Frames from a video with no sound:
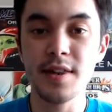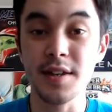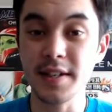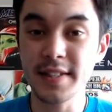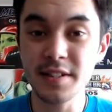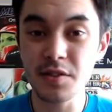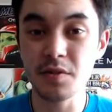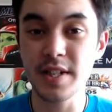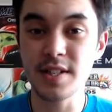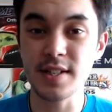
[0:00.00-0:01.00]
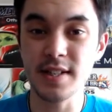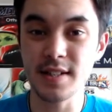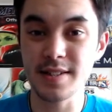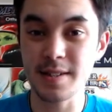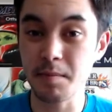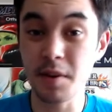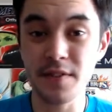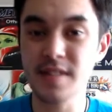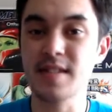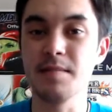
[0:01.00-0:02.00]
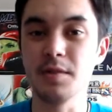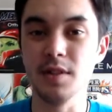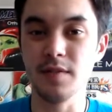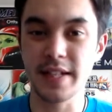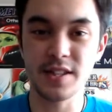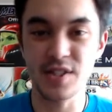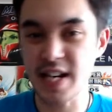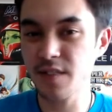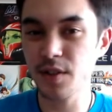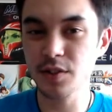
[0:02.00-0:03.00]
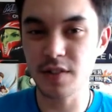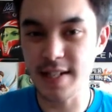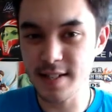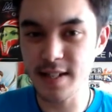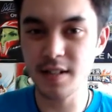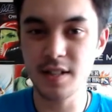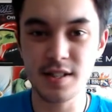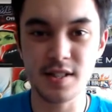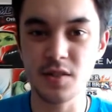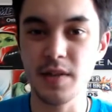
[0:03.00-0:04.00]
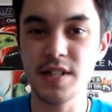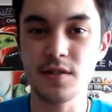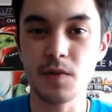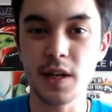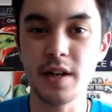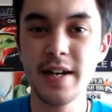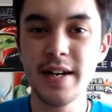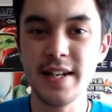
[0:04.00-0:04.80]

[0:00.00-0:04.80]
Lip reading: The Nintendo Switch is the perfect example of like the jack of all trades, king of none situation where